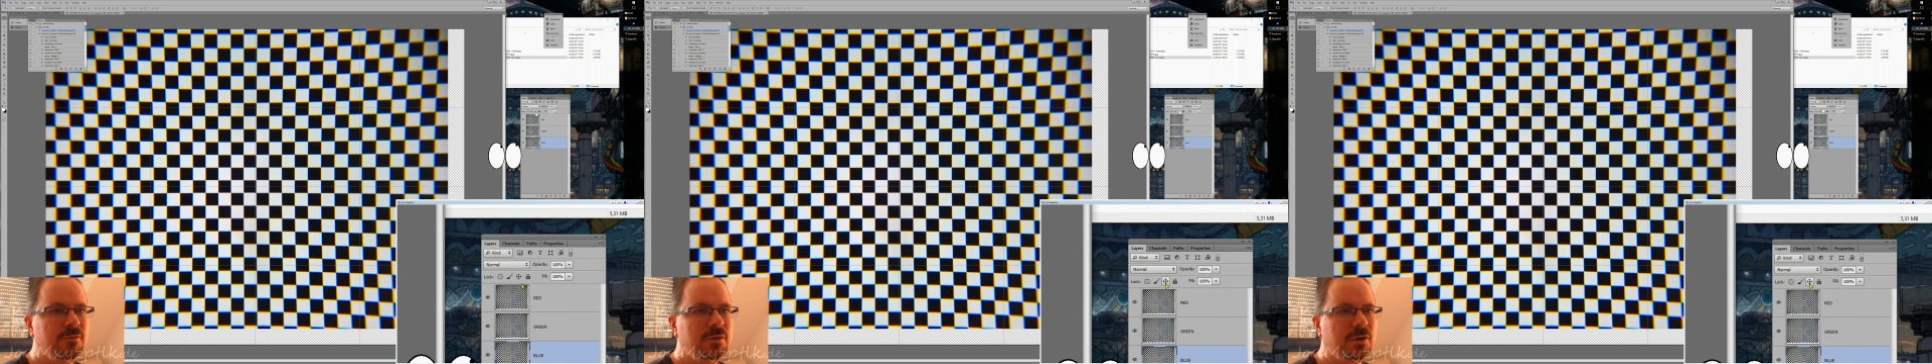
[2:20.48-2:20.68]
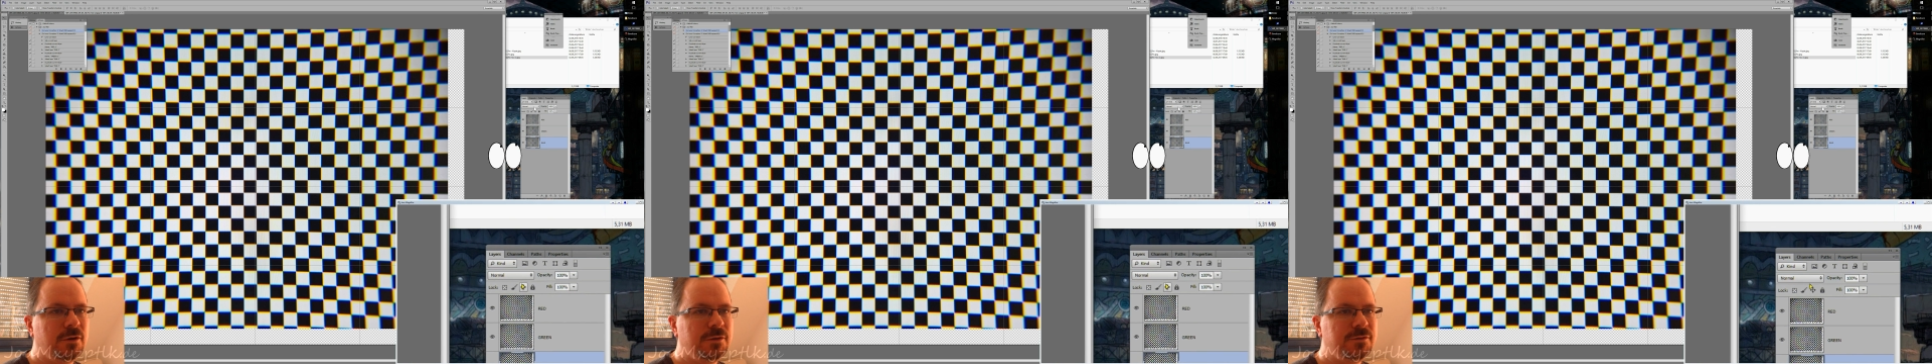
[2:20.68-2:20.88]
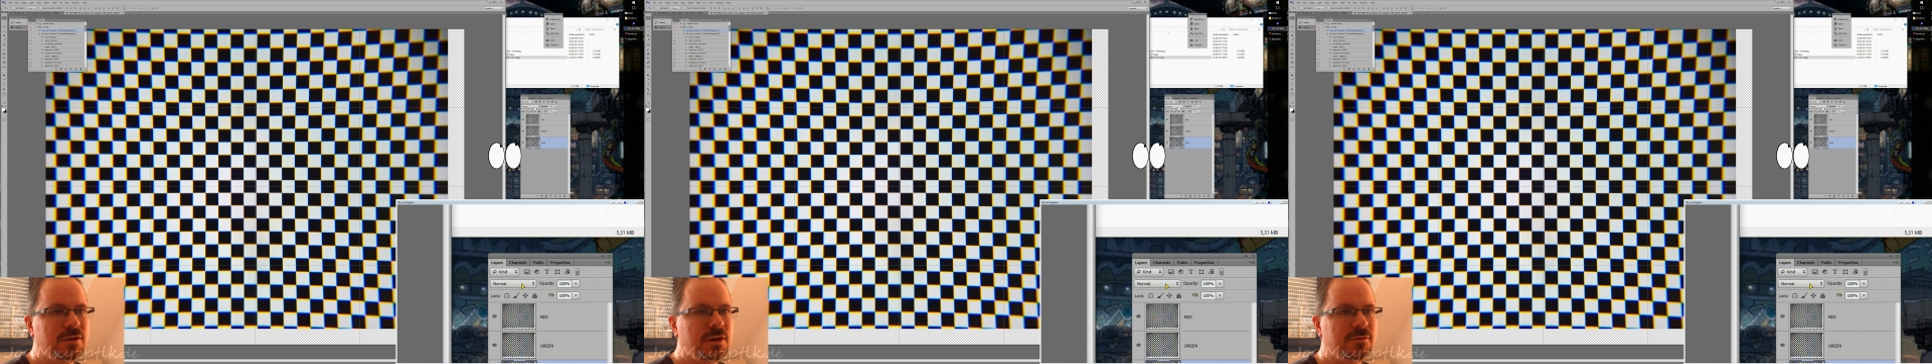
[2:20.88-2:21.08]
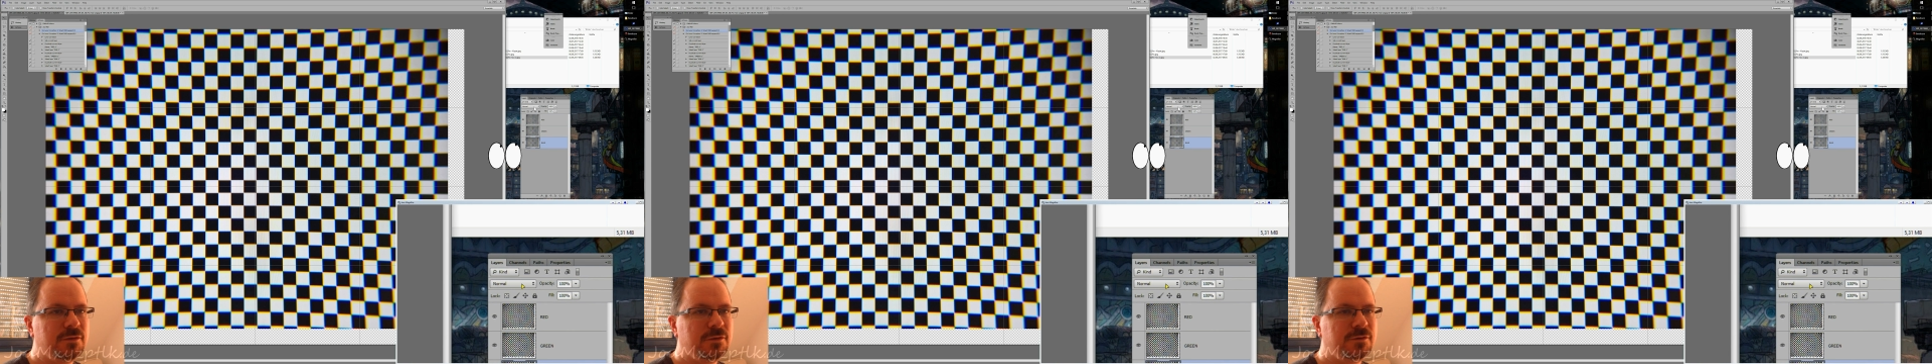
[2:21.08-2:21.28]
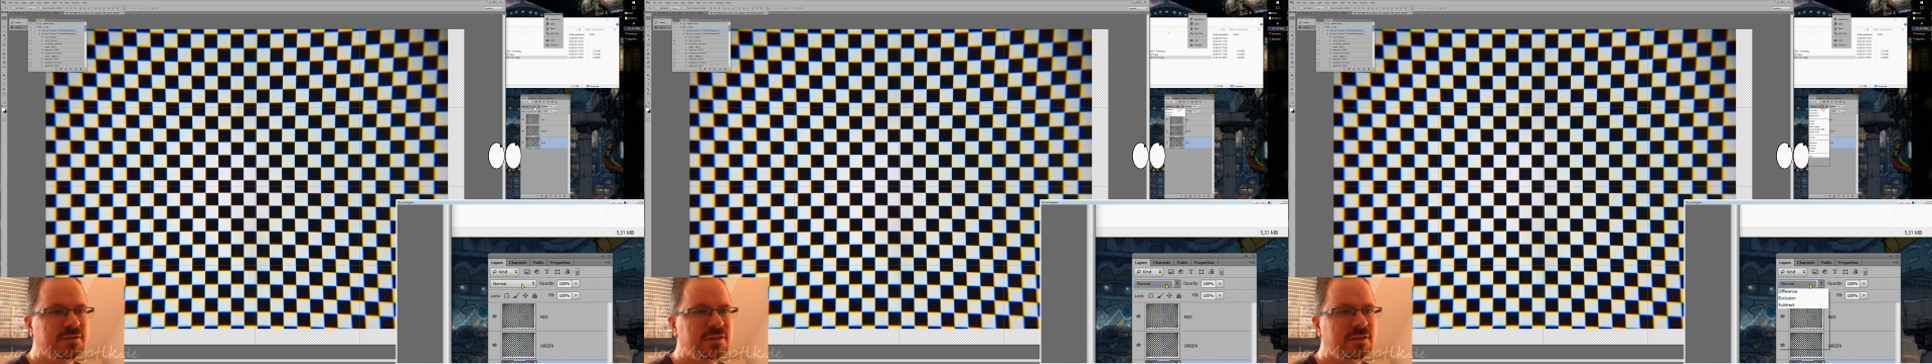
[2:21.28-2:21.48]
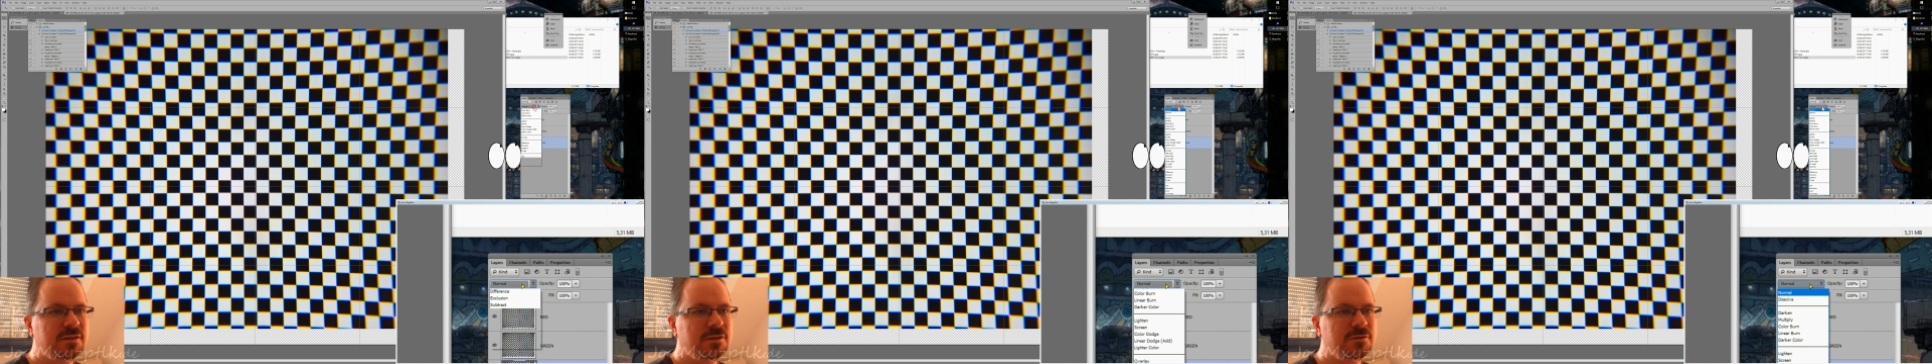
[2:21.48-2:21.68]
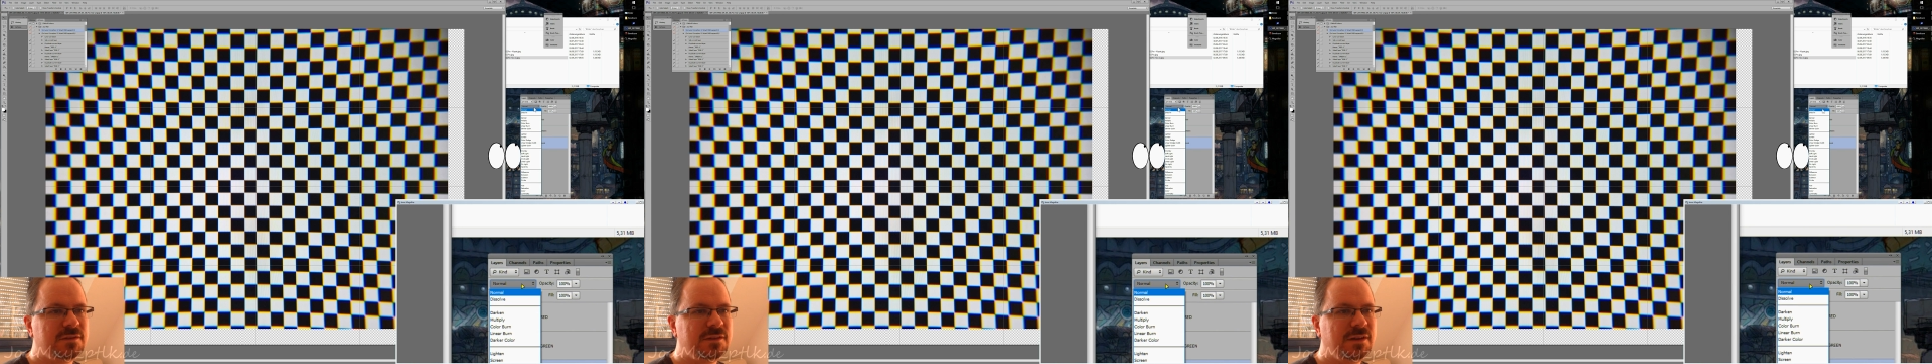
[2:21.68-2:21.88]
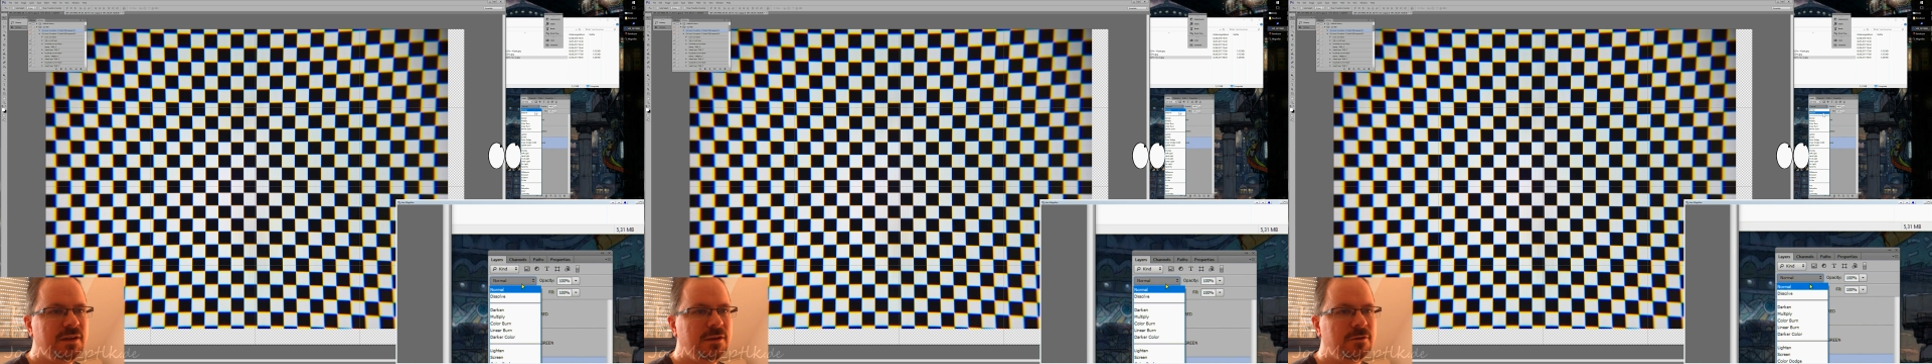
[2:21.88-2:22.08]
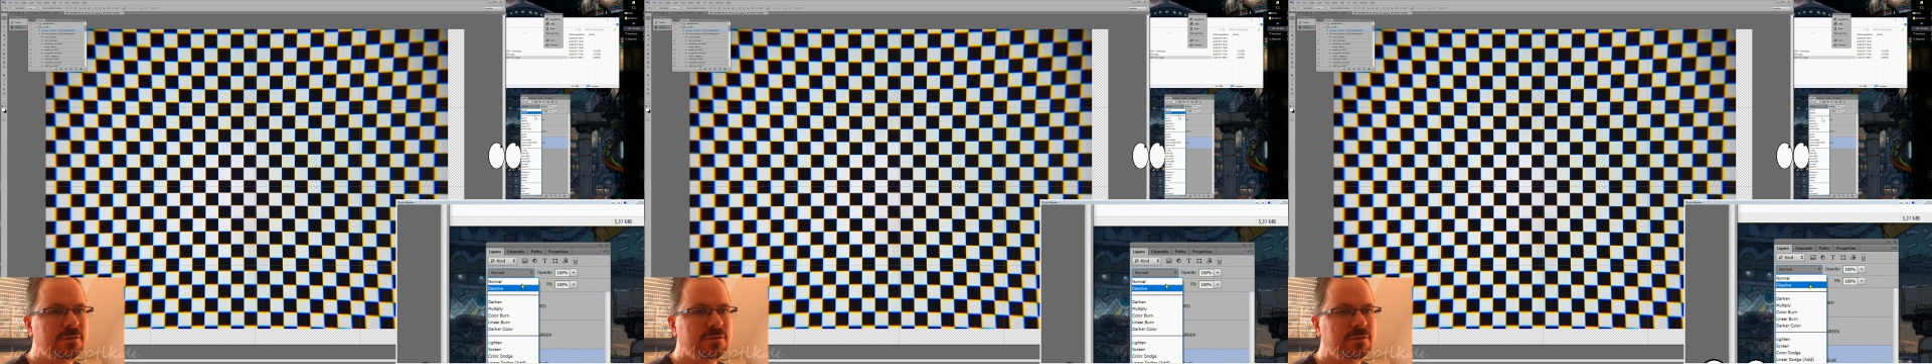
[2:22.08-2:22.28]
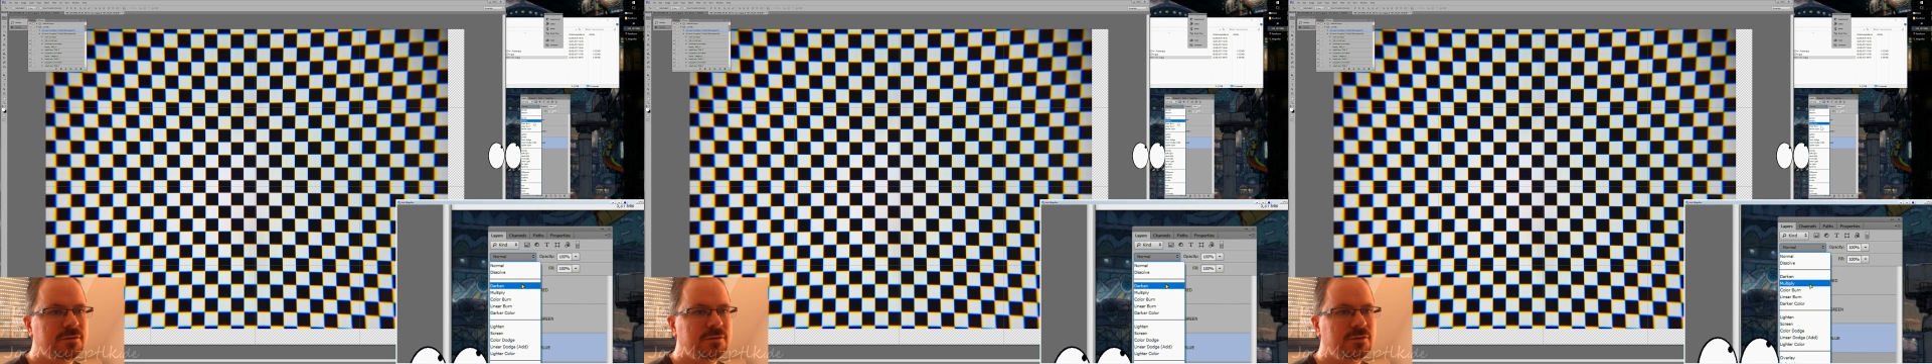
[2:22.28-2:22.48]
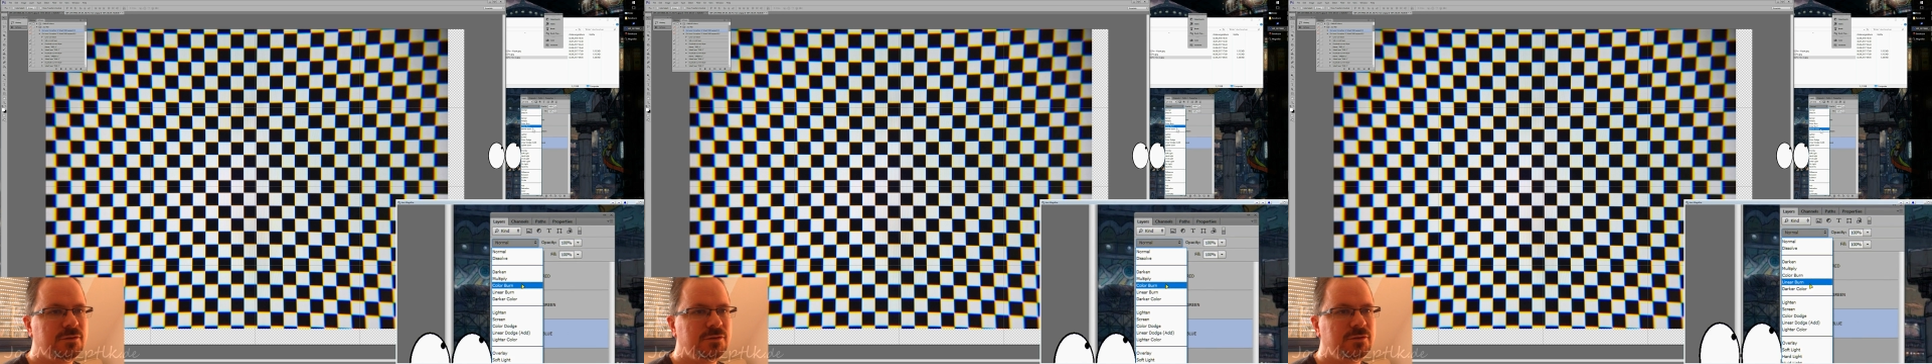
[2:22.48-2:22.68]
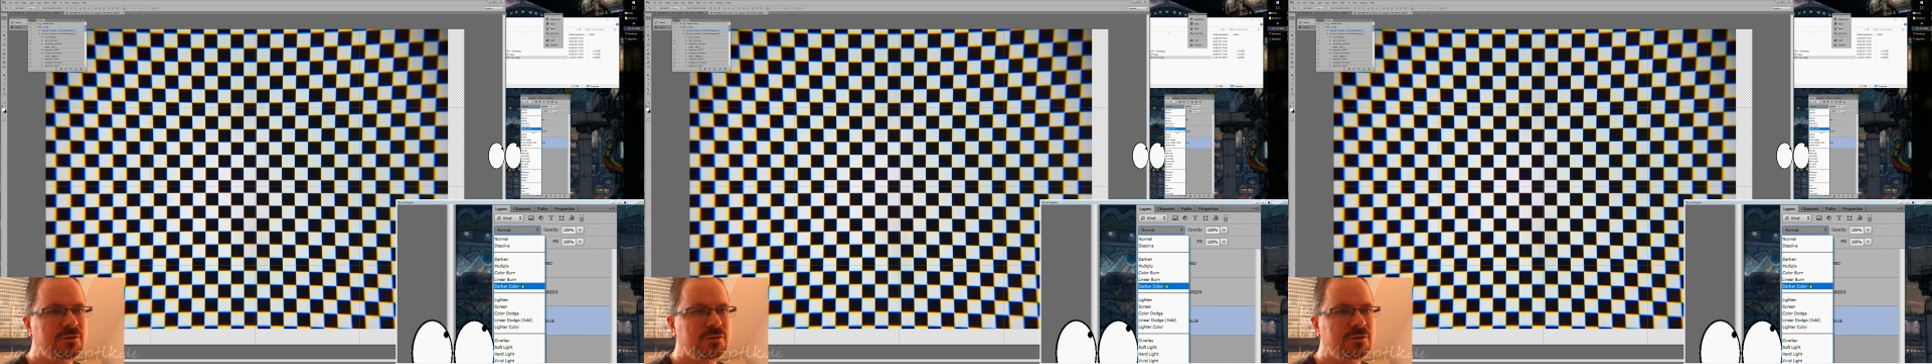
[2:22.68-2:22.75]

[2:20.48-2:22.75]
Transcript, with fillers: We also have to set those layers